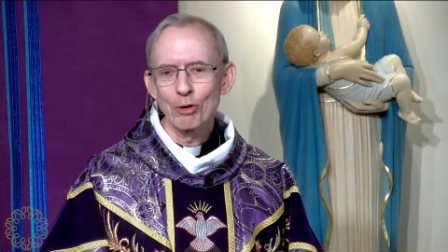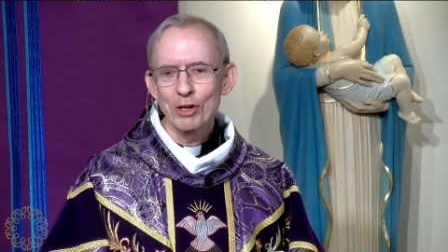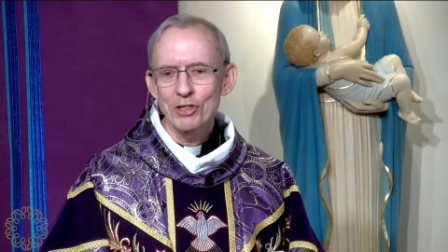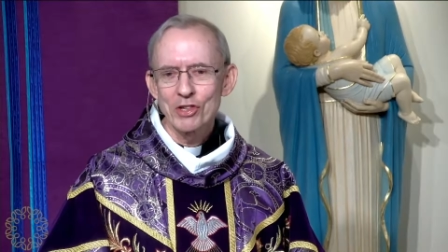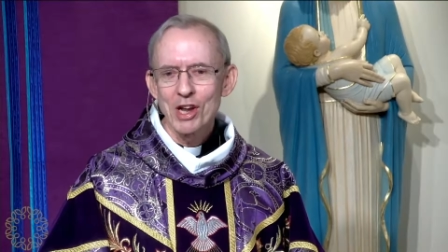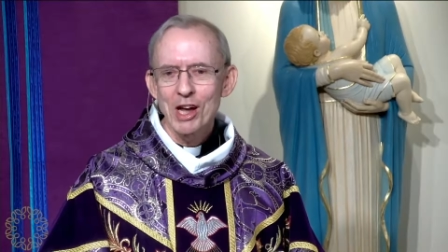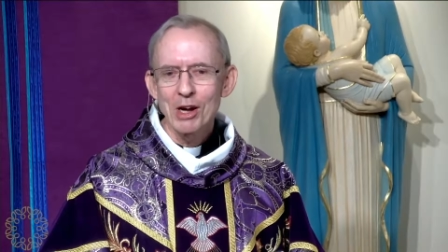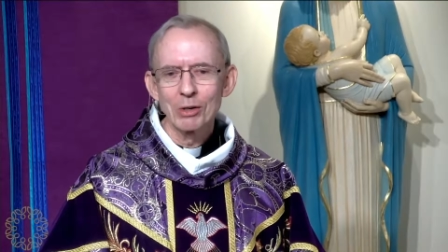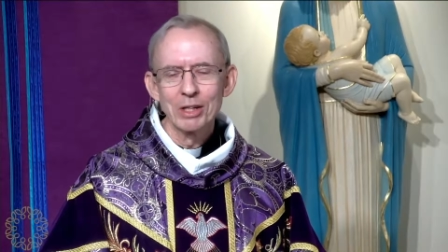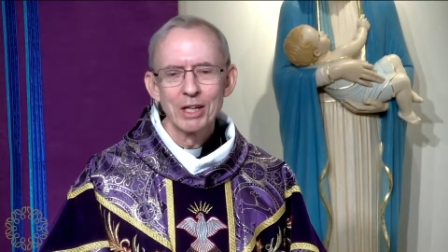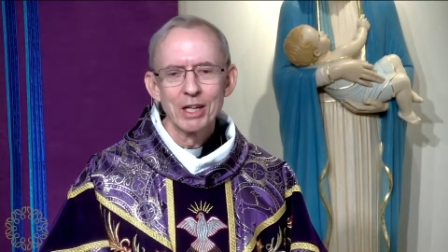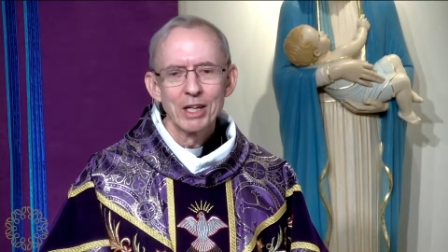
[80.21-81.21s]
us
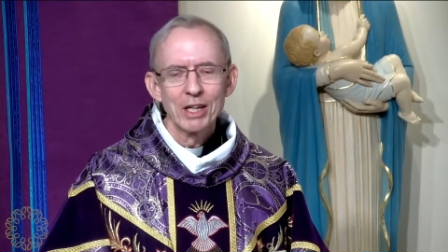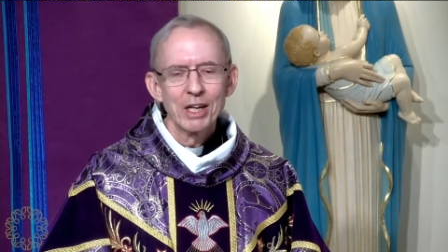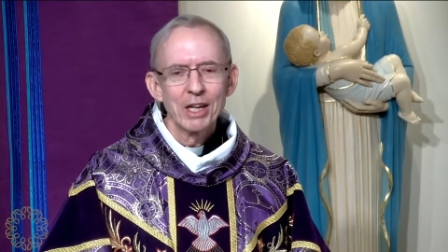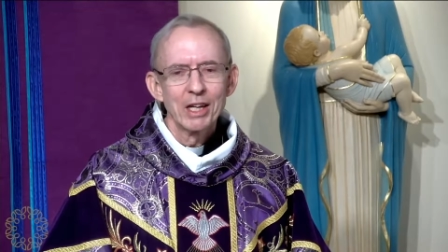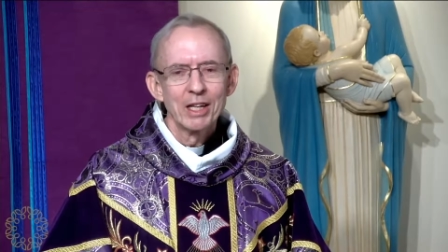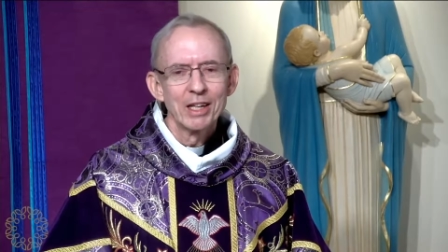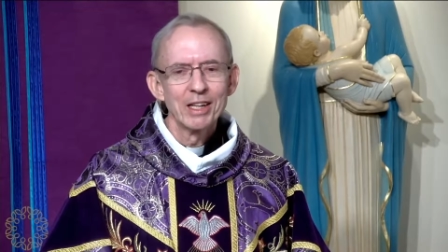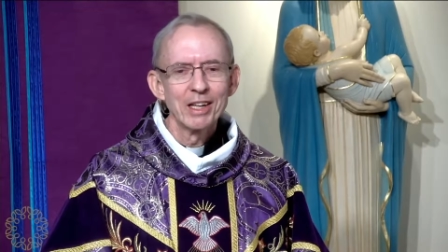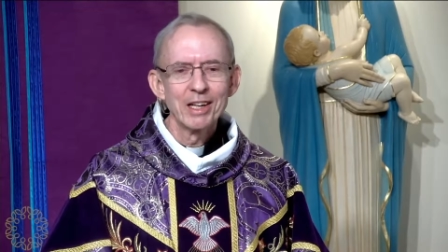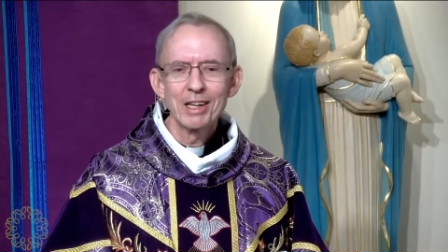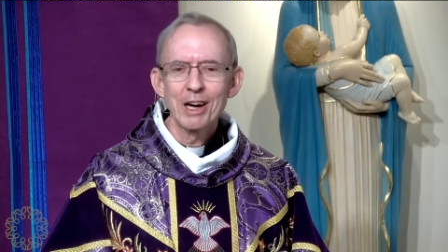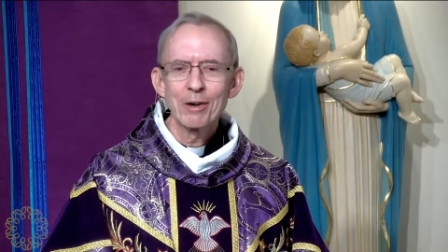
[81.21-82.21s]
now
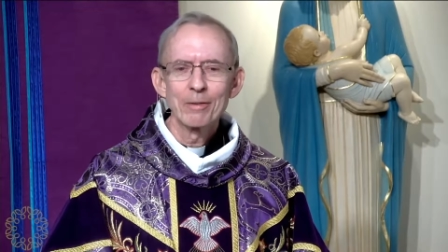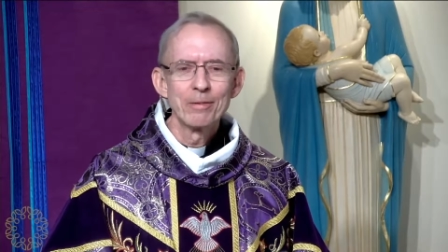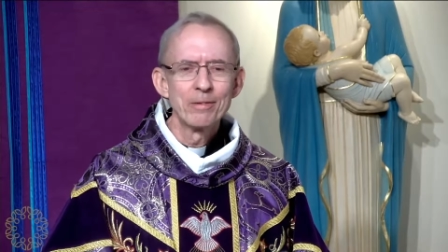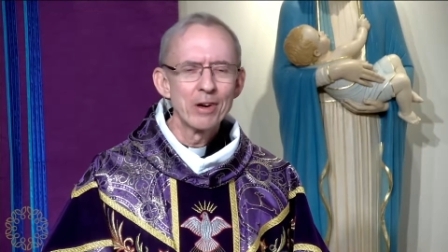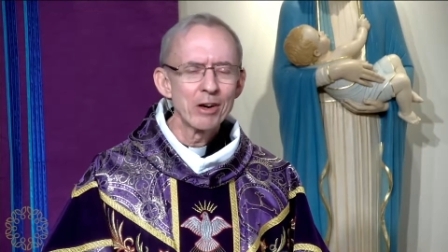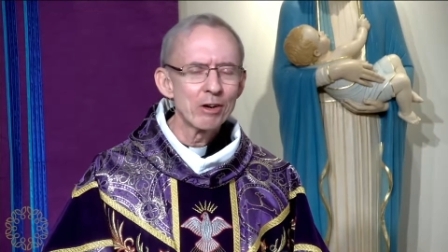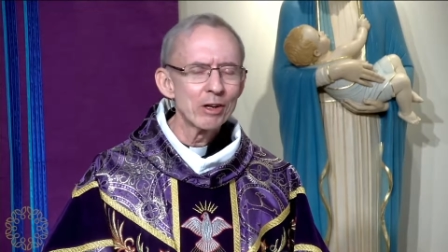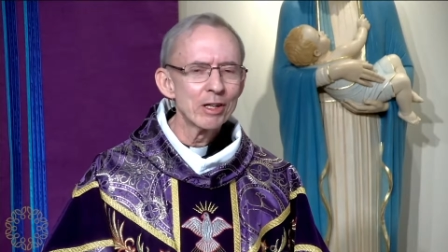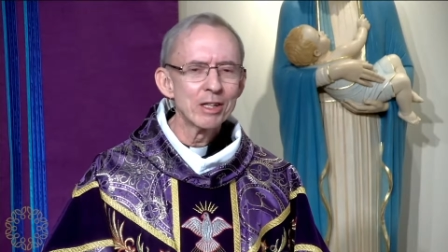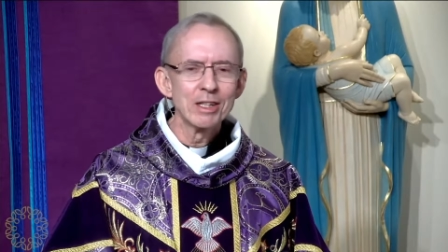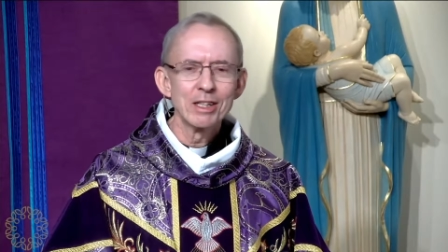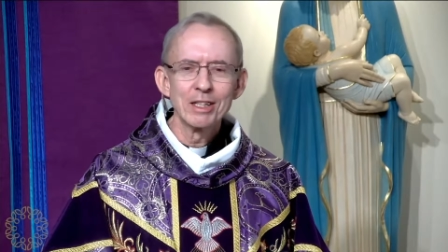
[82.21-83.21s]
in our
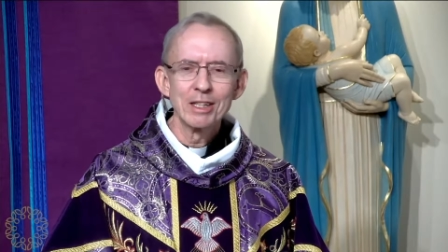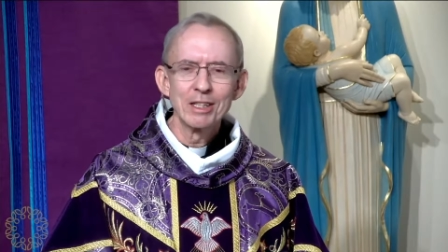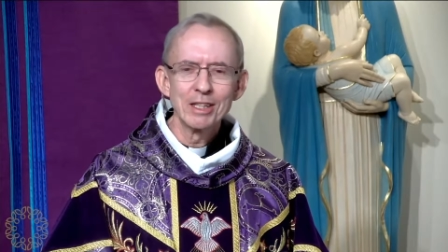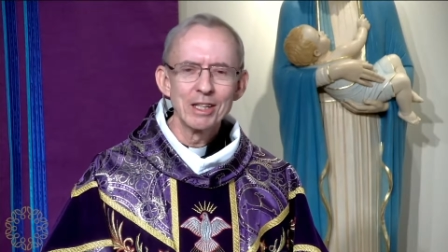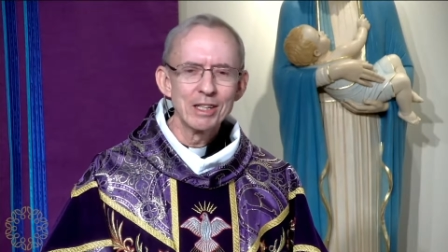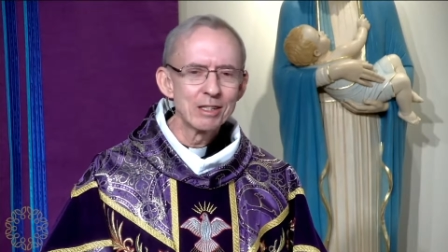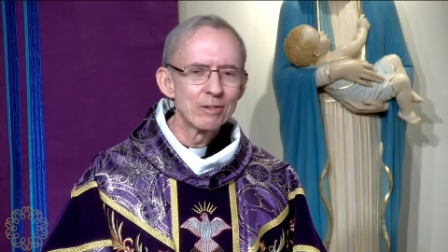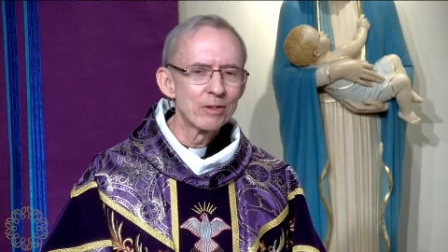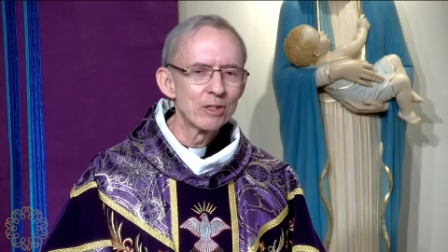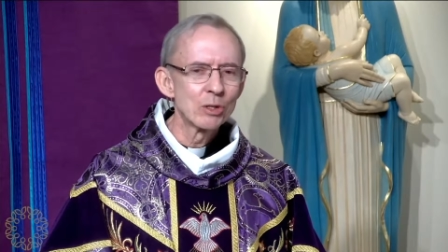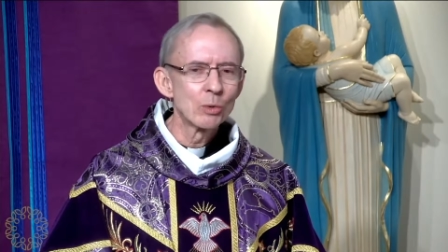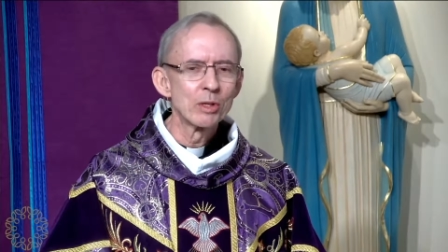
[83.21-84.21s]
very
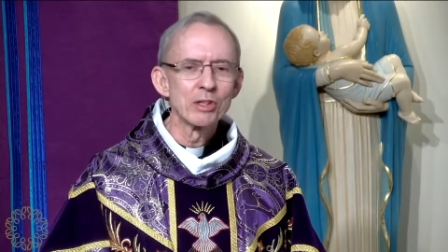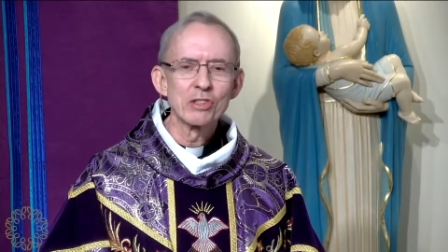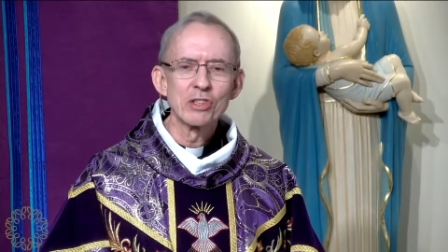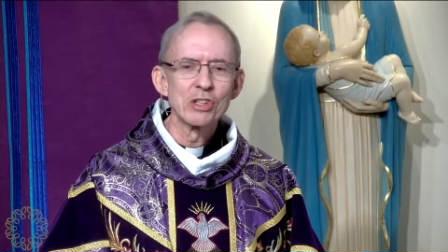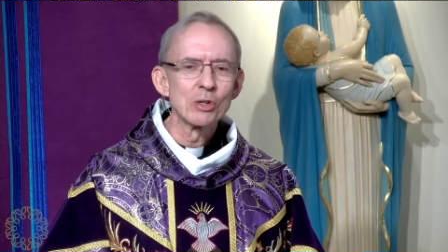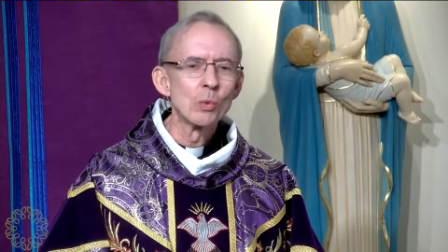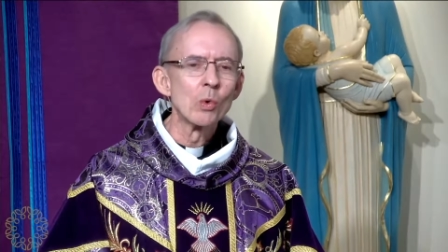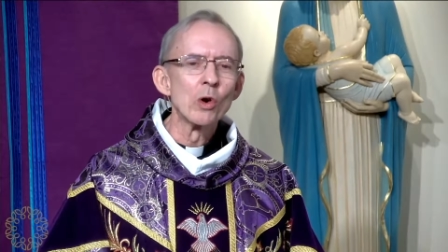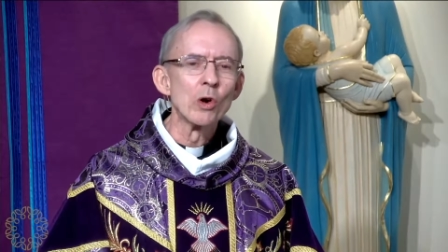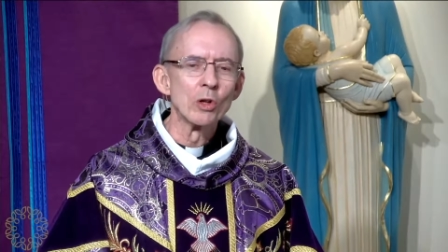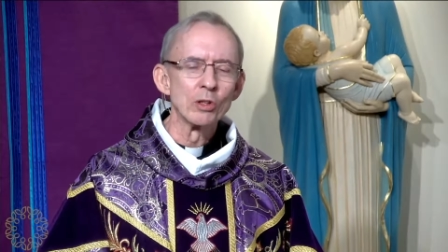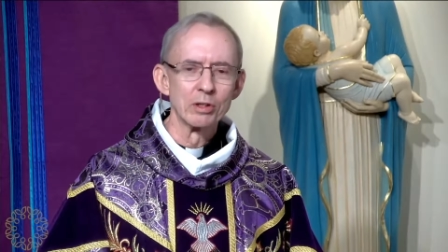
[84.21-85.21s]
individualistic
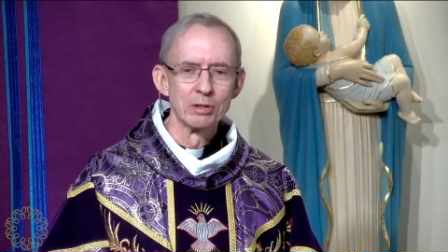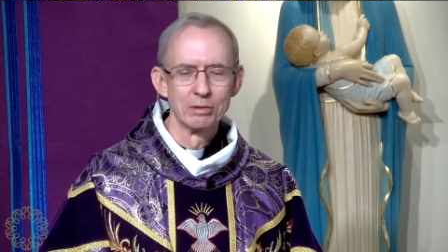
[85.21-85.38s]
world.